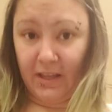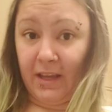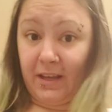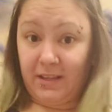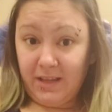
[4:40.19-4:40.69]

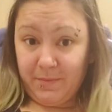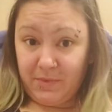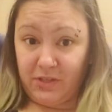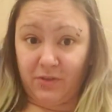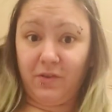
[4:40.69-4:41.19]
like clips,
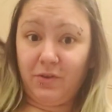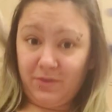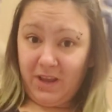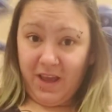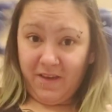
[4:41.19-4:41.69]
so if you
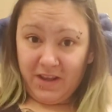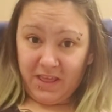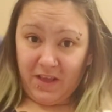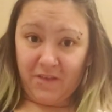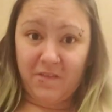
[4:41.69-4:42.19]
don't have
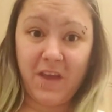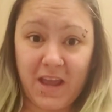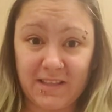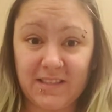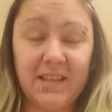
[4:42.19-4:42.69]
anything
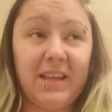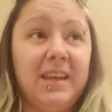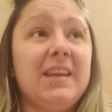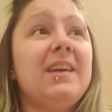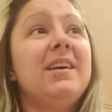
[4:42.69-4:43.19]

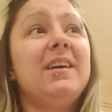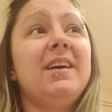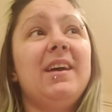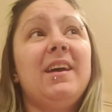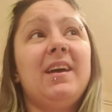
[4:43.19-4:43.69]
fancy,
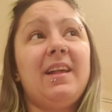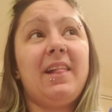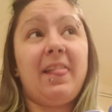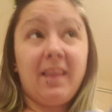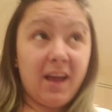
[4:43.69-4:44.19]

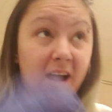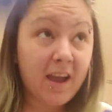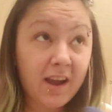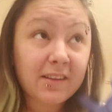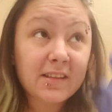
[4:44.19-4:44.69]
a
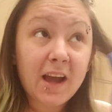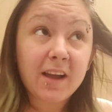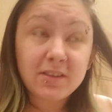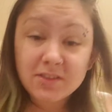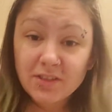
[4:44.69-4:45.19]
hair
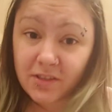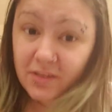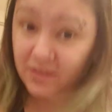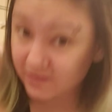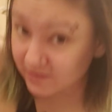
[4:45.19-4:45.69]
tie will
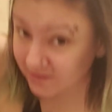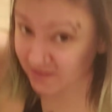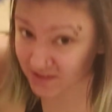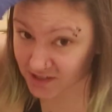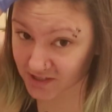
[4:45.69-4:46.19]
do.
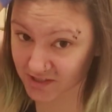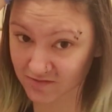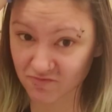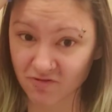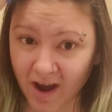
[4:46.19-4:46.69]
Just
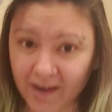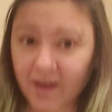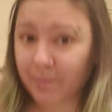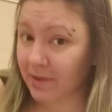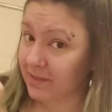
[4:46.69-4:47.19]
wad it
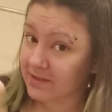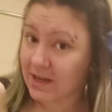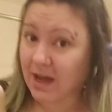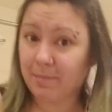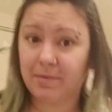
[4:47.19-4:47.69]
up on the
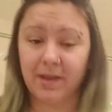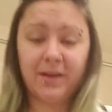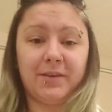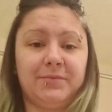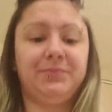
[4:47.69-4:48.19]
top there.